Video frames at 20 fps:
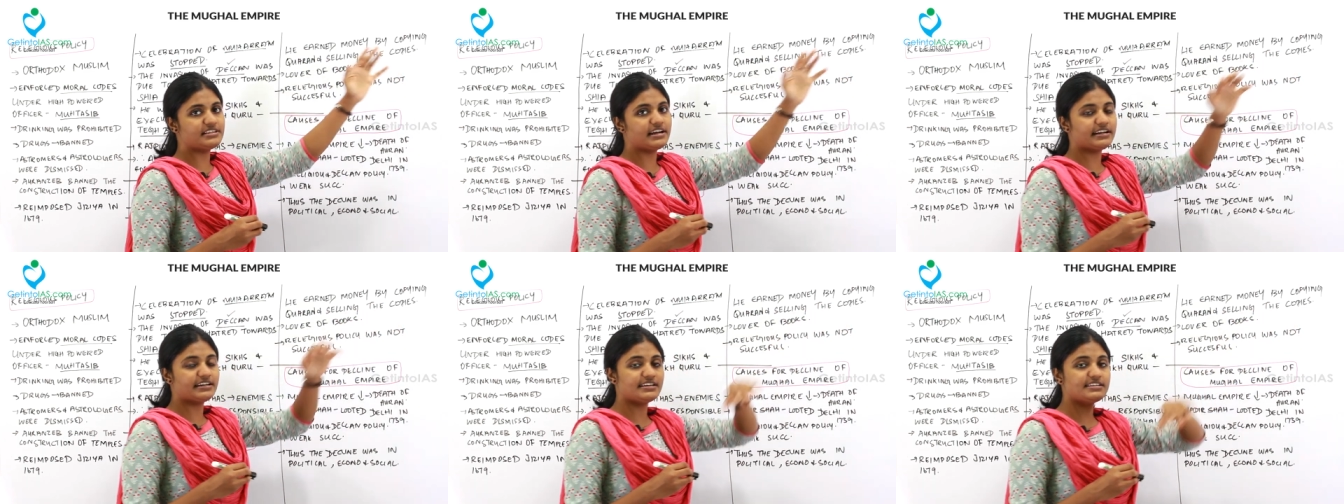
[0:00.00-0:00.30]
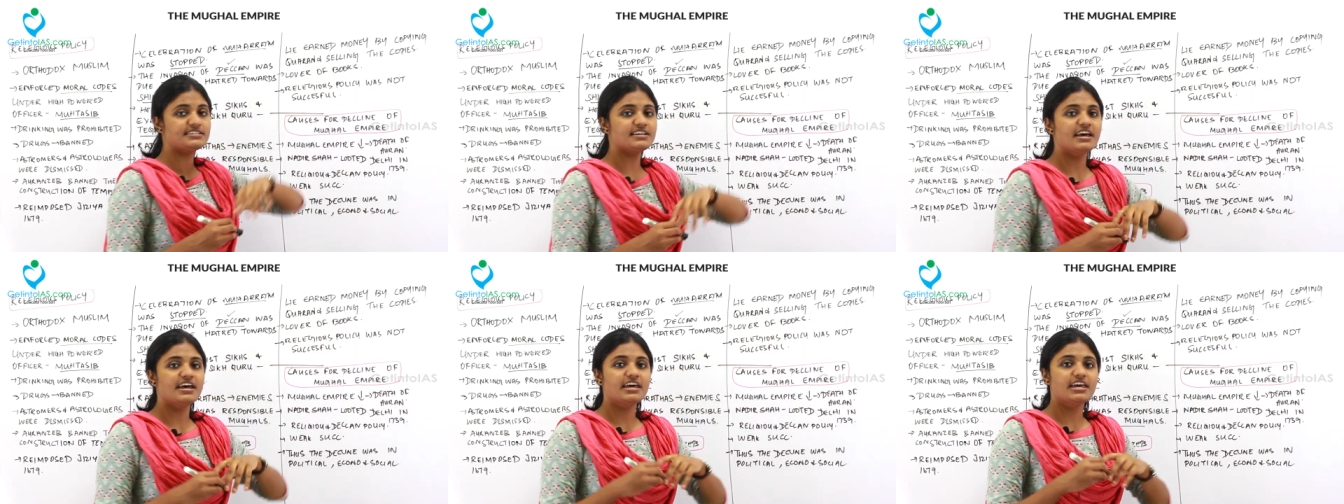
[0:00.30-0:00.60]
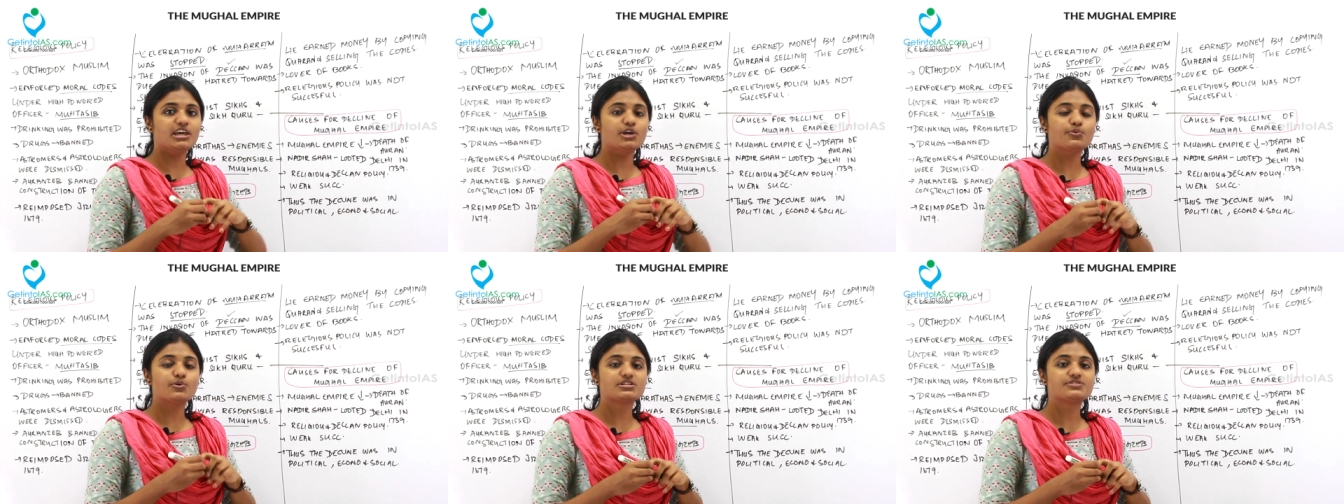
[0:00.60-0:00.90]
That is,
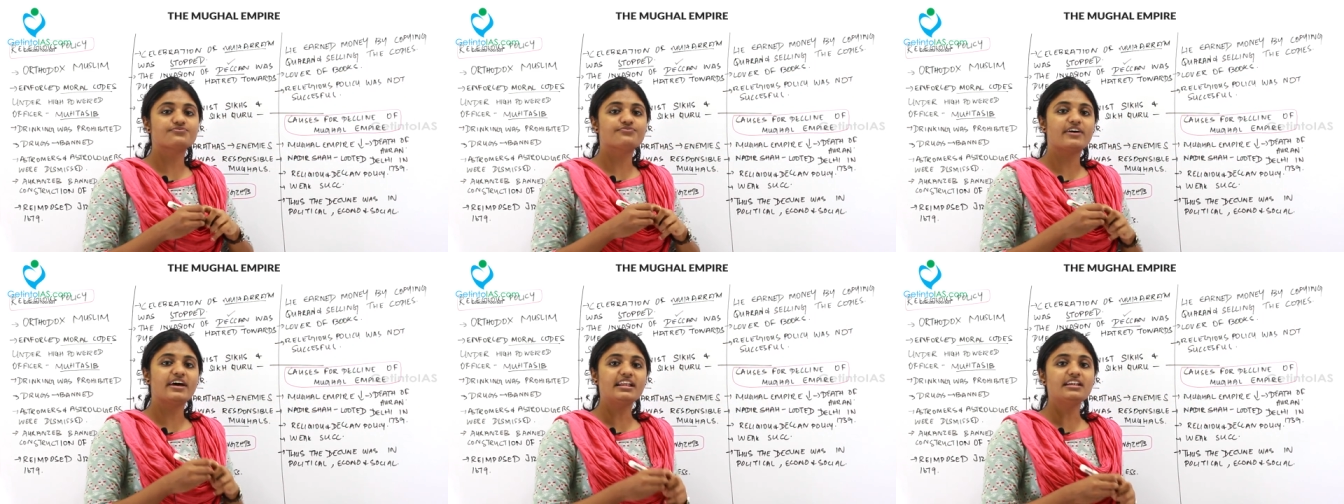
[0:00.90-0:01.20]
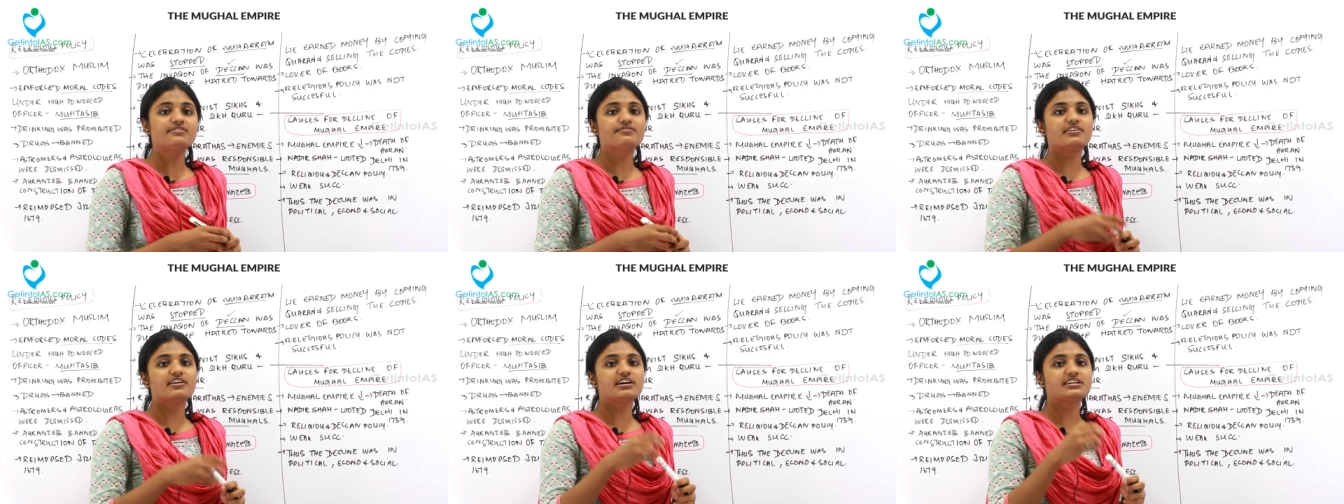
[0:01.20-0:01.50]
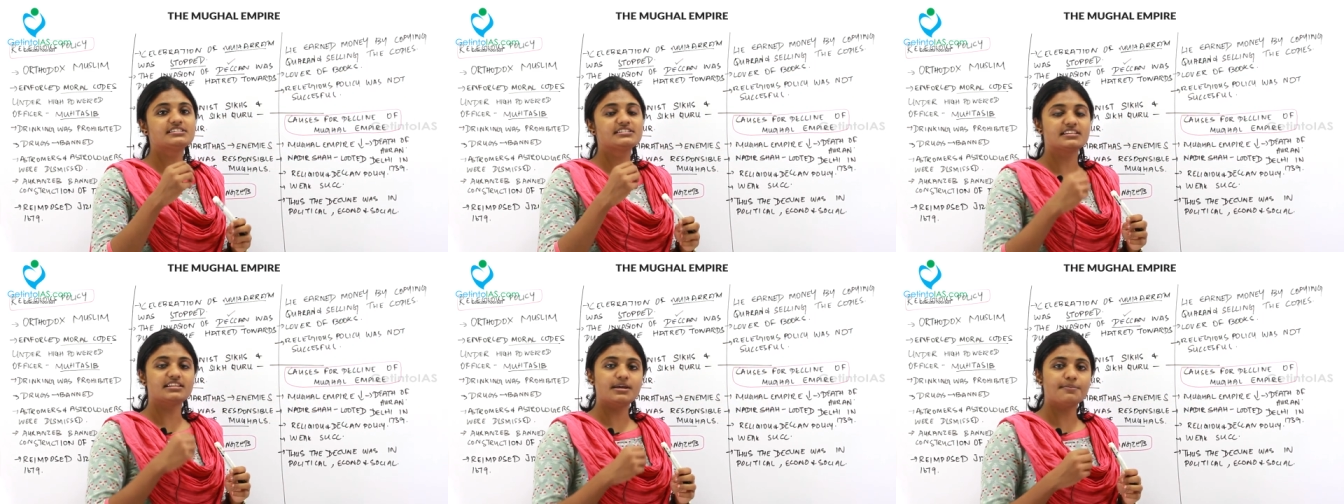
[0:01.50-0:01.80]
he was well
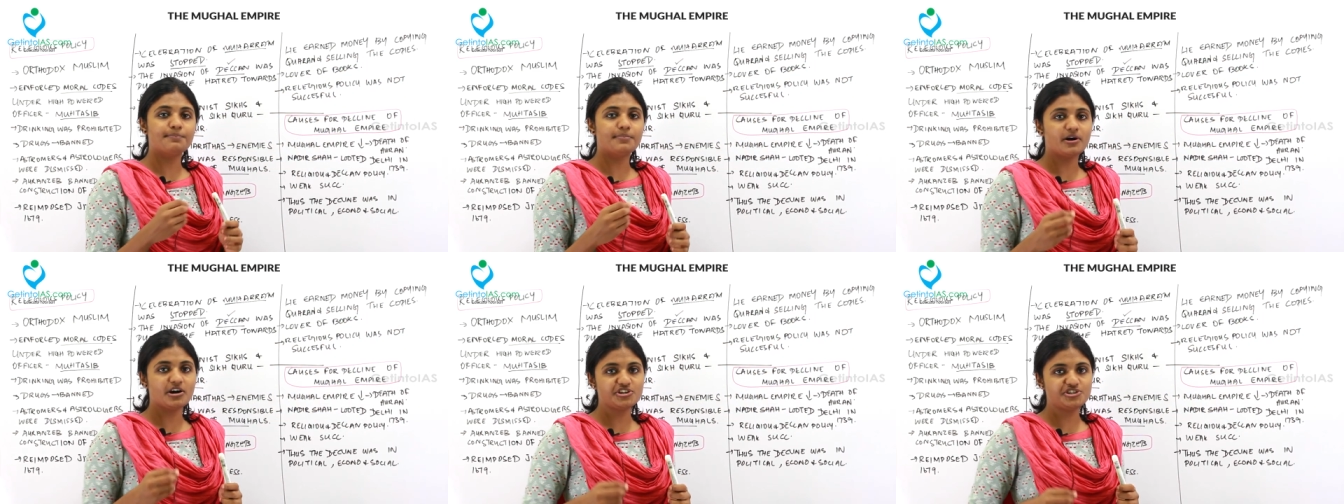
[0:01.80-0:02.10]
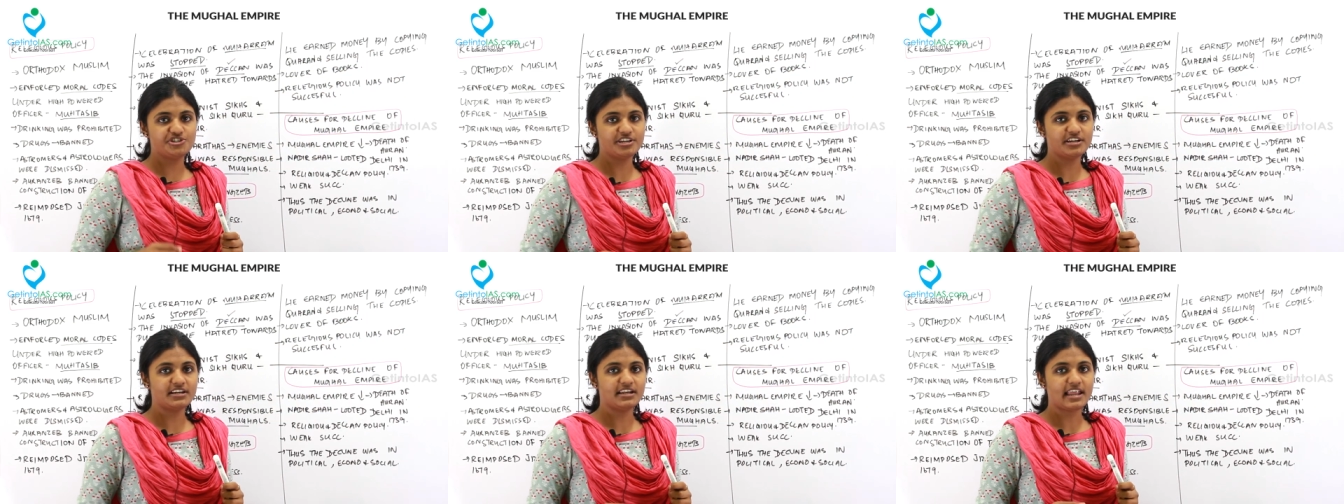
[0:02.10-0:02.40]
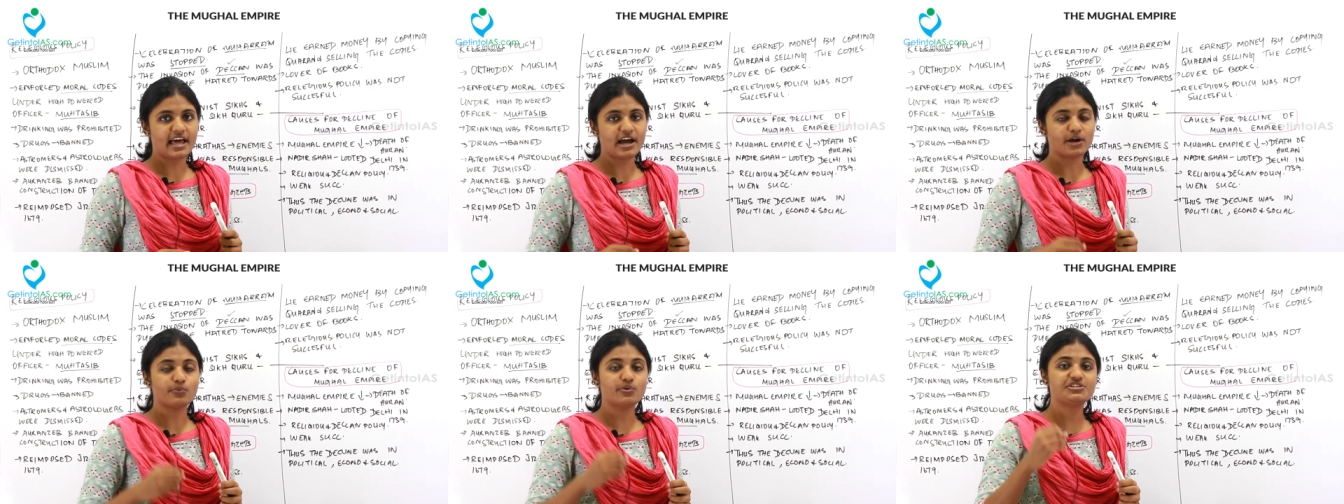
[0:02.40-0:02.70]
versed in the Persian
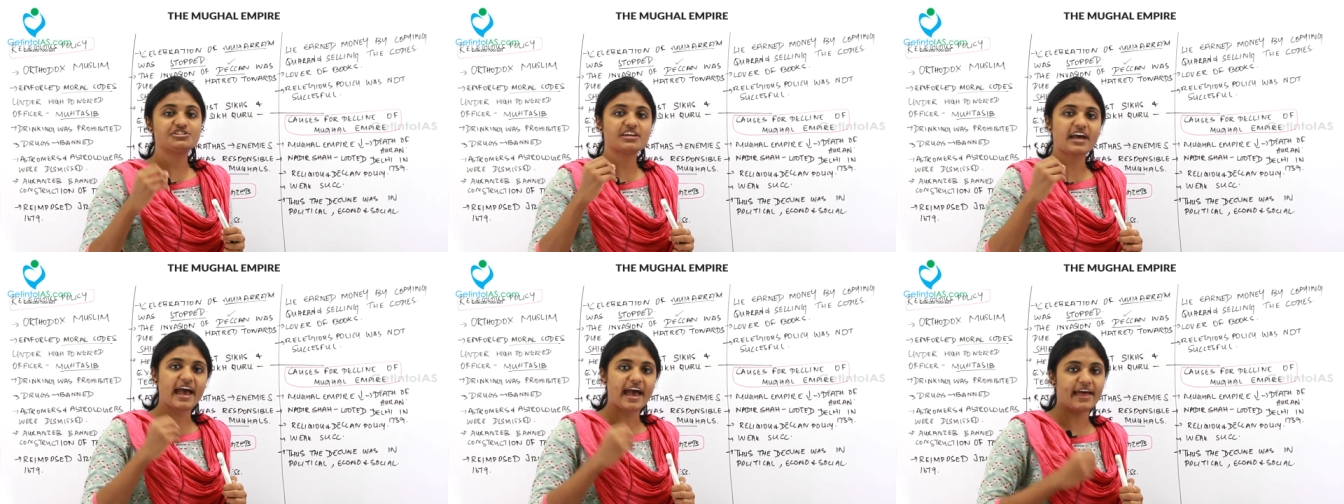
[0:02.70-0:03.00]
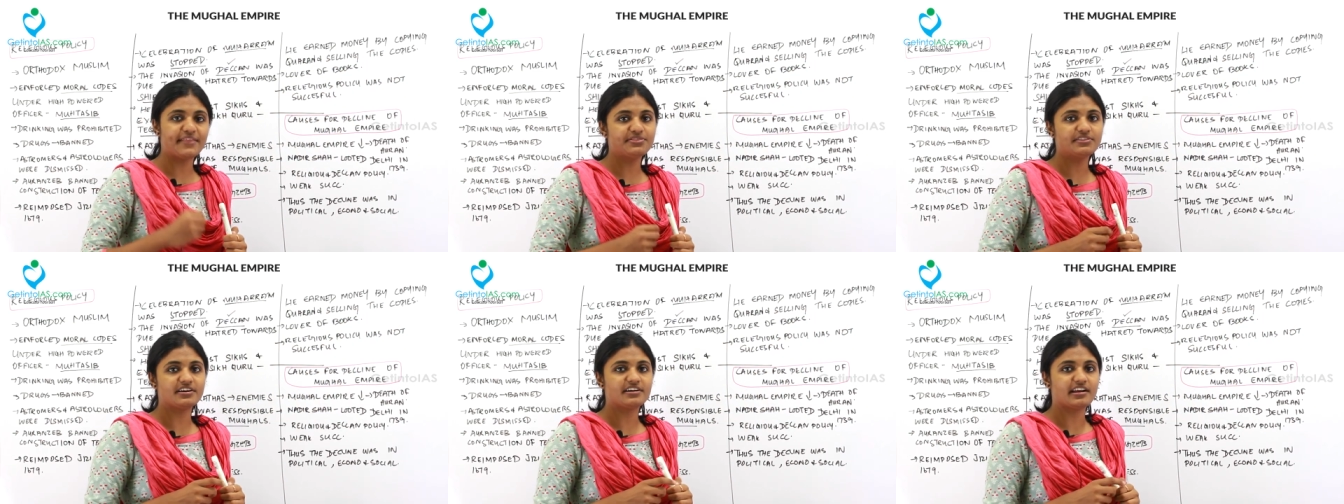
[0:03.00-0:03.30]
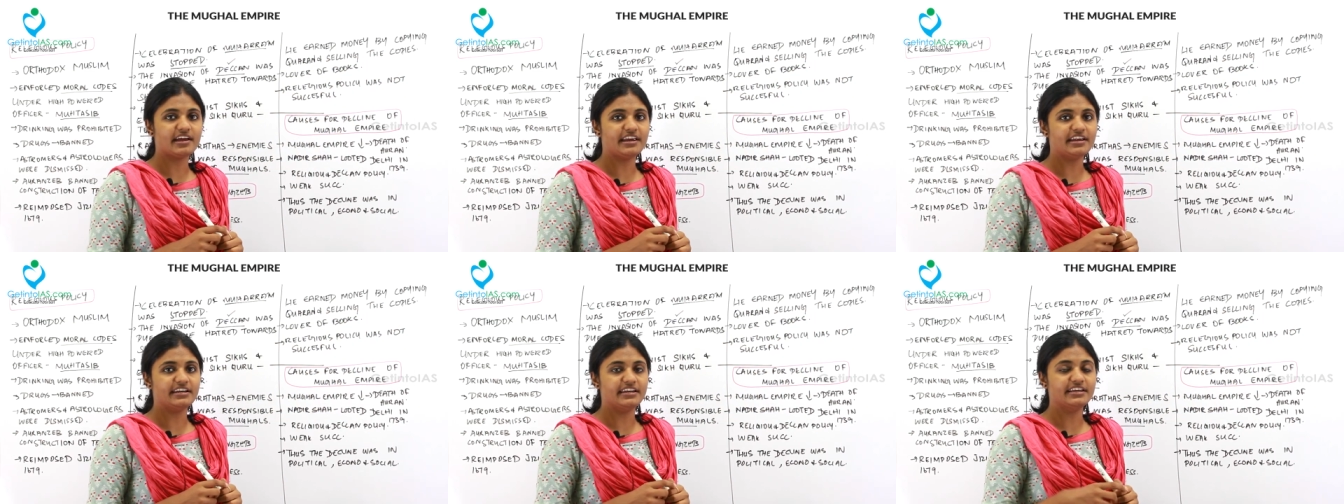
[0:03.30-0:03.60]
language and the
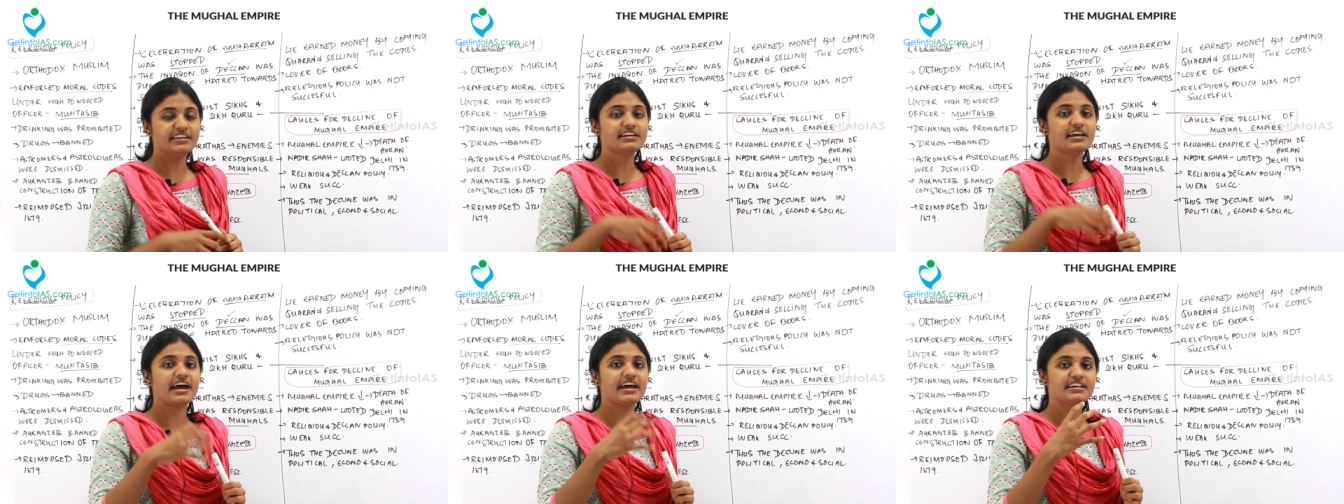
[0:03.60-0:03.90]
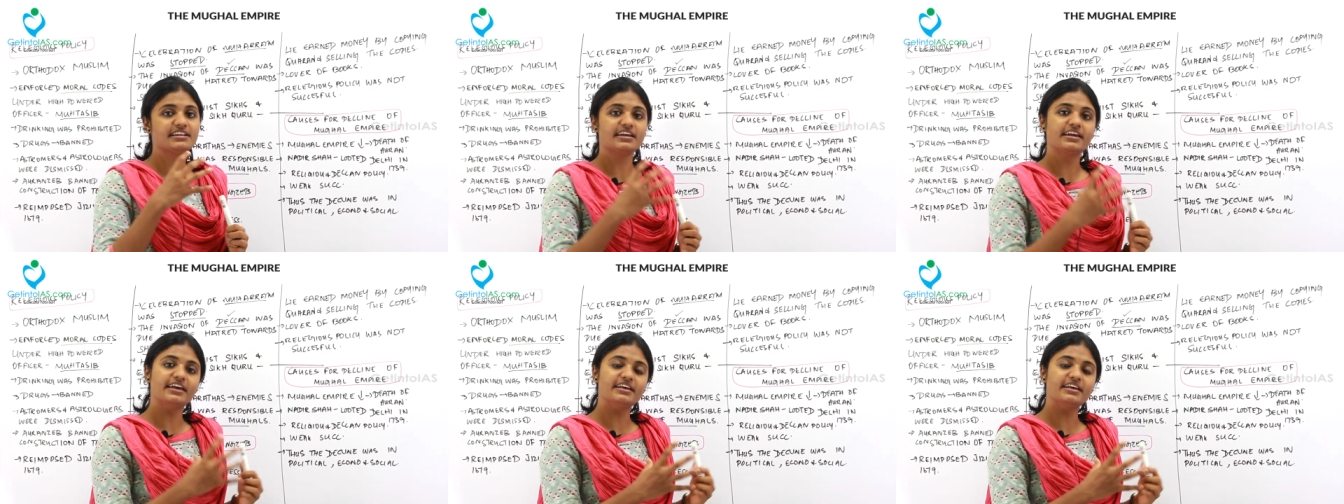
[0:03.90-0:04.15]
writing, and